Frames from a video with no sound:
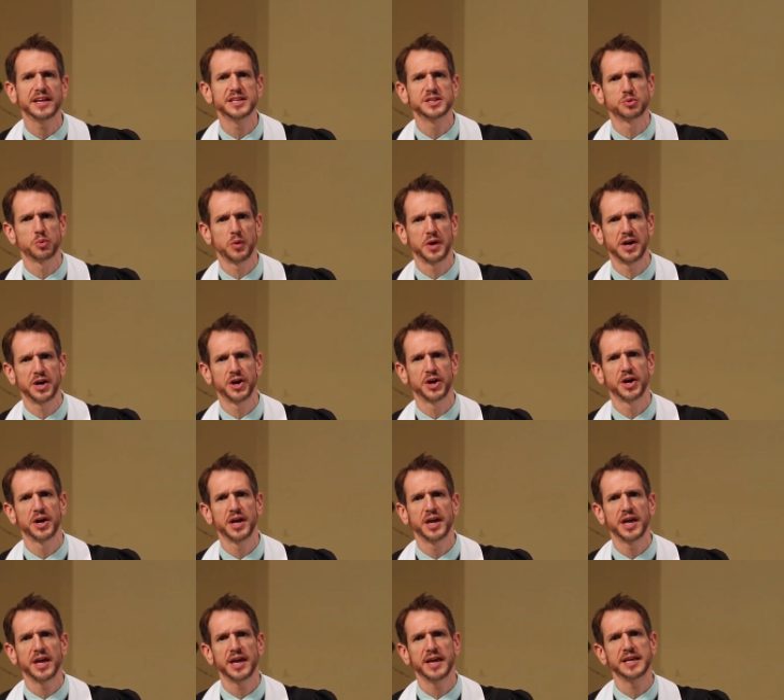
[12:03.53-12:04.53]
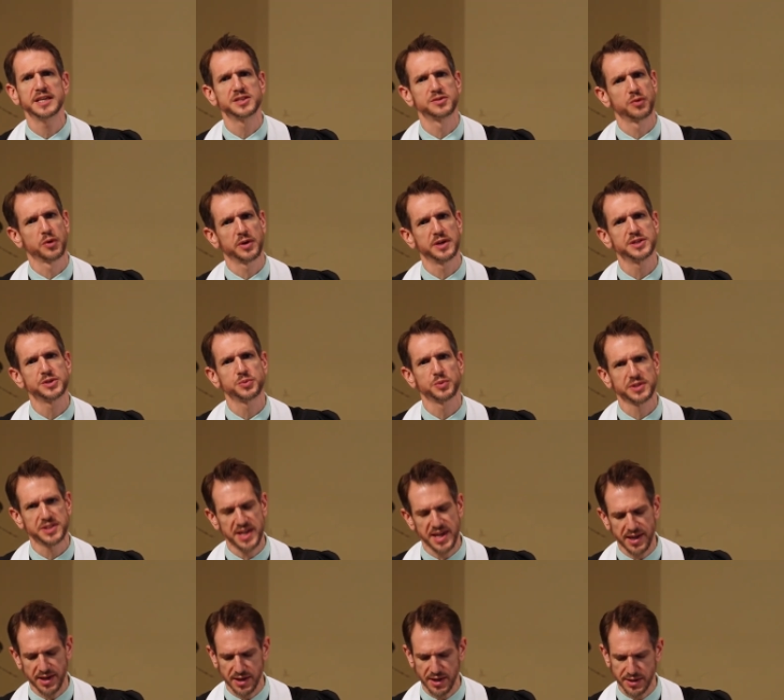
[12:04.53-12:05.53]
is where his voice will
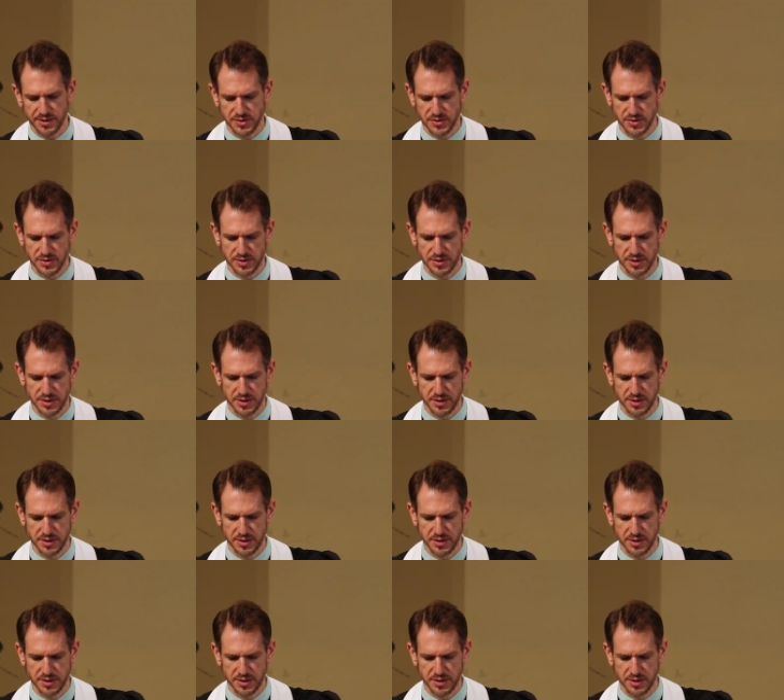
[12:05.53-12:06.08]
take us.